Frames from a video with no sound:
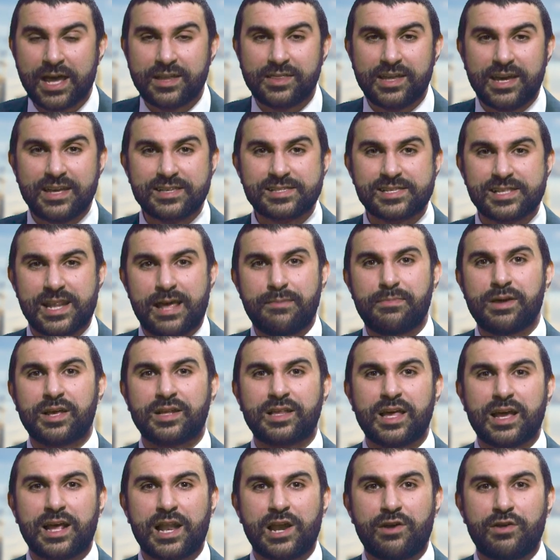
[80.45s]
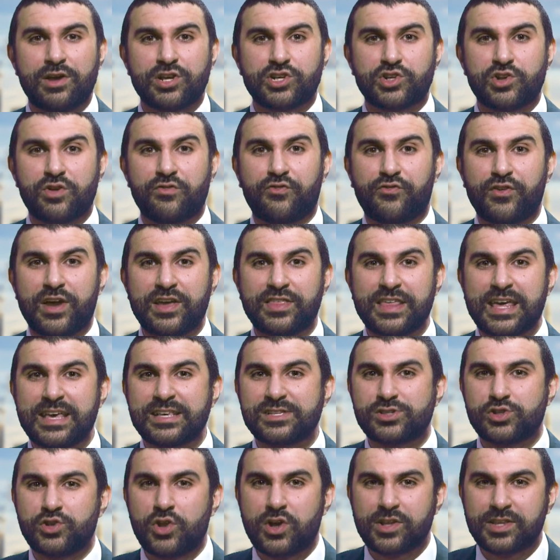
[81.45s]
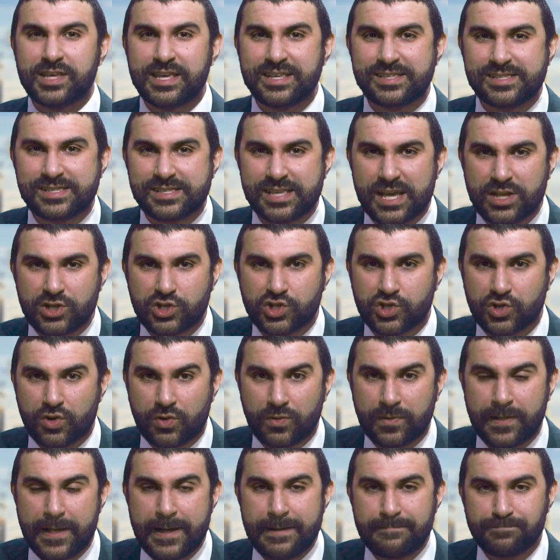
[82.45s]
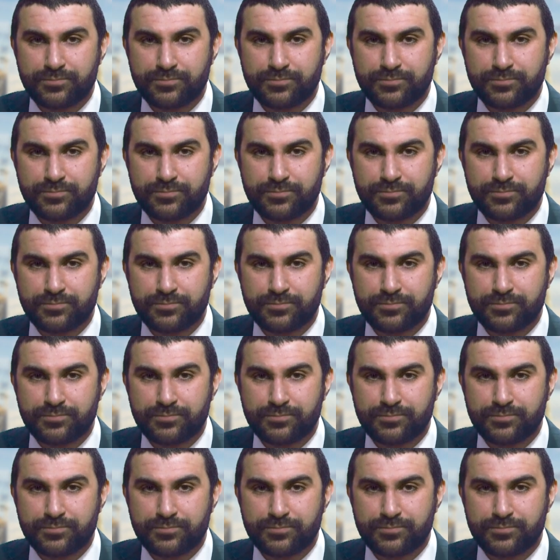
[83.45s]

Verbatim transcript: the Islamic declaration of faith is not essential